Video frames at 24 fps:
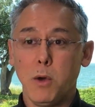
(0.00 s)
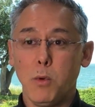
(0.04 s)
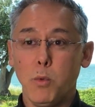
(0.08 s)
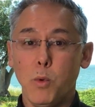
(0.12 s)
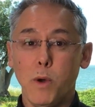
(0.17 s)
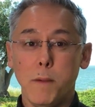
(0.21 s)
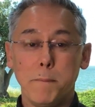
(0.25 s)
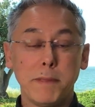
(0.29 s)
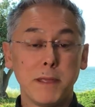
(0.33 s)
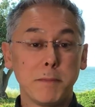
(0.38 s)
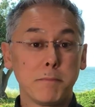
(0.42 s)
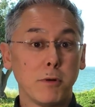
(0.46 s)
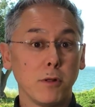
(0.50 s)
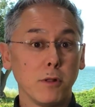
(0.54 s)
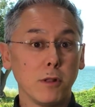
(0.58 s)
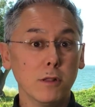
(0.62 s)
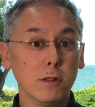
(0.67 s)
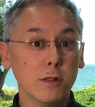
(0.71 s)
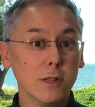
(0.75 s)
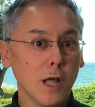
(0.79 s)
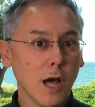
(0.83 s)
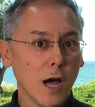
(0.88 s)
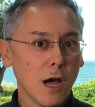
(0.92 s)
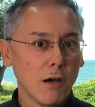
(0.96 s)
what people
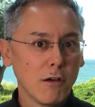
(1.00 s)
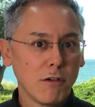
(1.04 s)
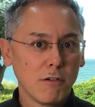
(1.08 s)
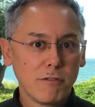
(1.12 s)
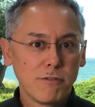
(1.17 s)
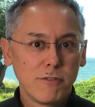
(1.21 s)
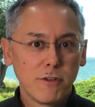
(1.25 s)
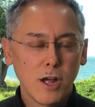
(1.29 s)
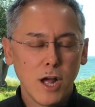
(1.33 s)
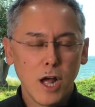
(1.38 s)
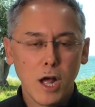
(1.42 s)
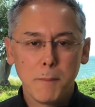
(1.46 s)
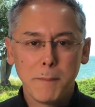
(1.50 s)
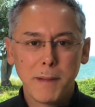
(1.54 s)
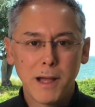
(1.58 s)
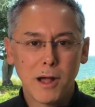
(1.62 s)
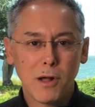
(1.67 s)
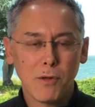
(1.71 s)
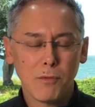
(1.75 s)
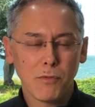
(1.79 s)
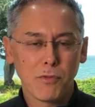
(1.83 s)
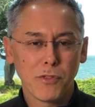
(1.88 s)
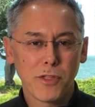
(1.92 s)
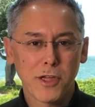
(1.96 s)
love
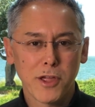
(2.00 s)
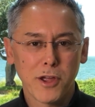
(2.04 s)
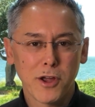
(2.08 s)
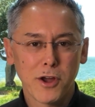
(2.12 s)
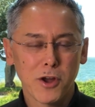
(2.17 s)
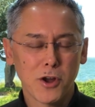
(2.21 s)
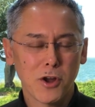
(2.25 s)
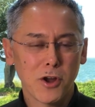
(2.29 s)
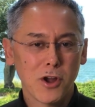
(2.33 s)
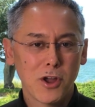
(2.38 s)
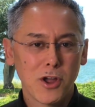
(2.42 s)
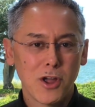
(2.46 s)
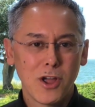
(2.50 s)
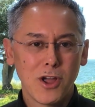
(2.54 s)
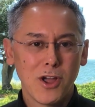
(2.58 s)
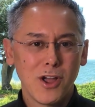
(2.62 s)
about their